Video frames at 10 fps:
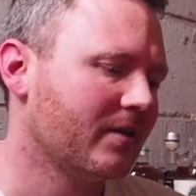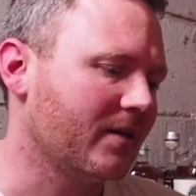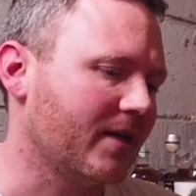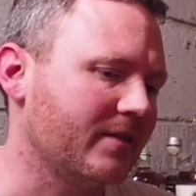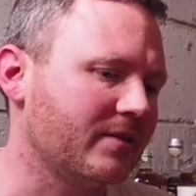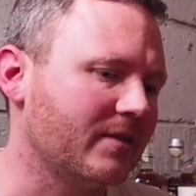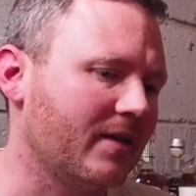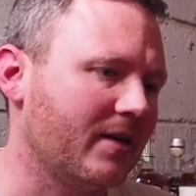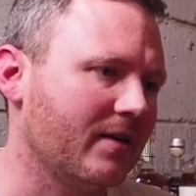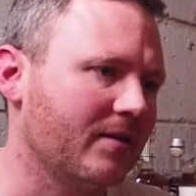and
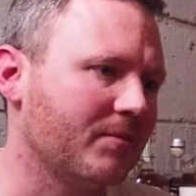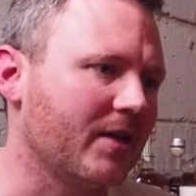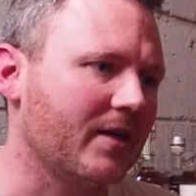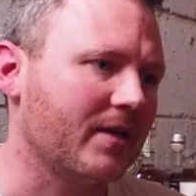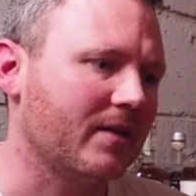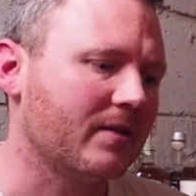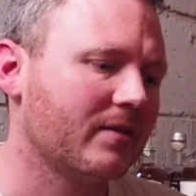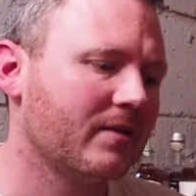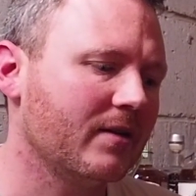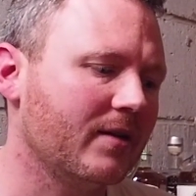I'm getting
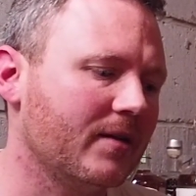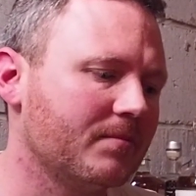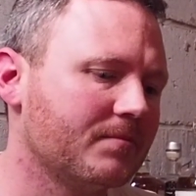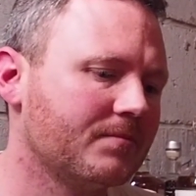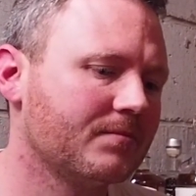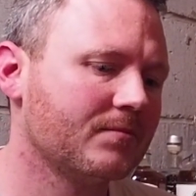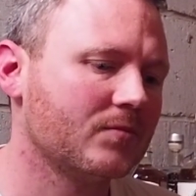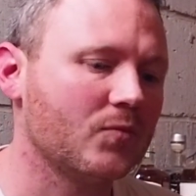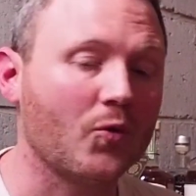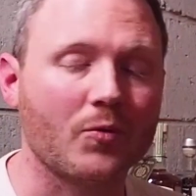
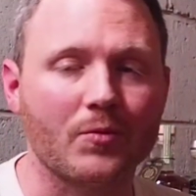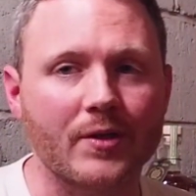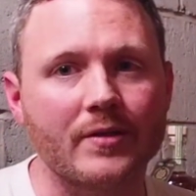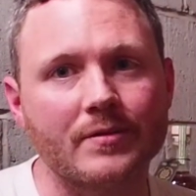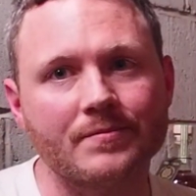more wood.